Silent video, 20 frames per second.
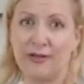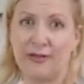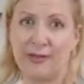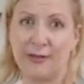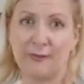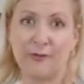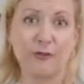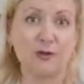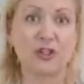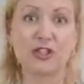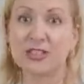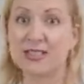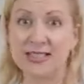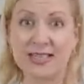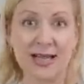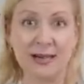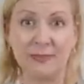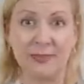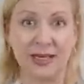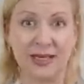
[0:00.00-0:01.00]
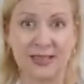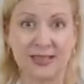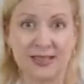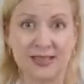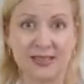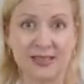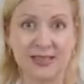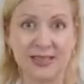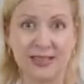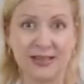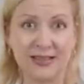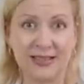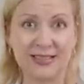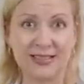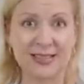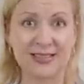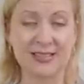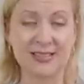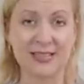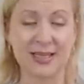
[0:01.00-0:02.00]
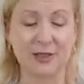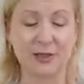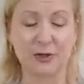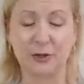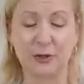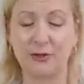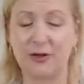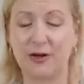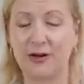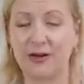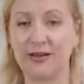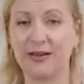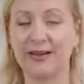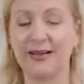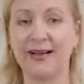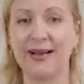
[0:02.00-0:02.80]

them for just 10 minutes. It doesn't take too long.